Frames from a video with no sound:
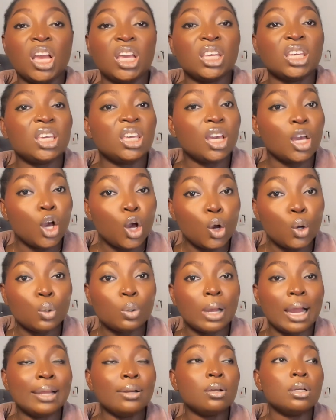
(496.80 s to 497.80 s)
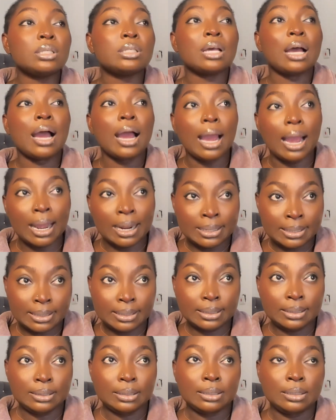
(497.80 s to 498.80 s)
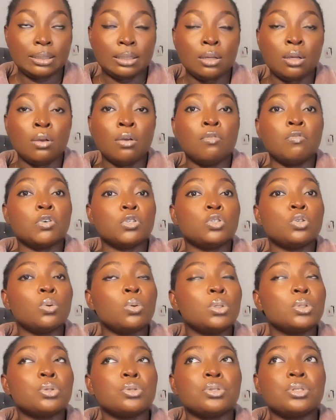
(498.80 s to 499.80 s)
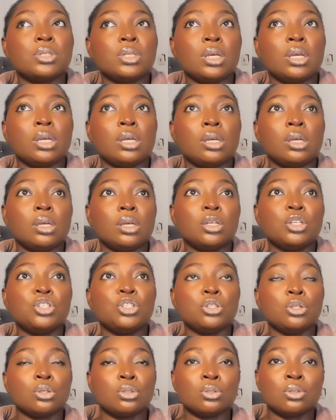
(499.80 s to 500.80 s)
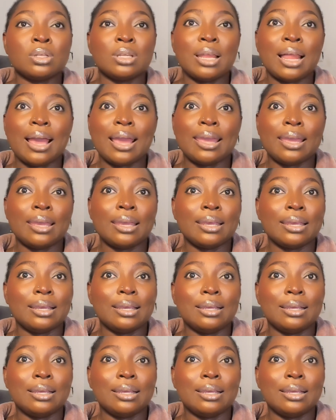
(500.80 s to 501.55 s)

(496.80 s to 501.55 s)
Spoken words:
Girl, I know it's hard for someone to say she doesn't lie.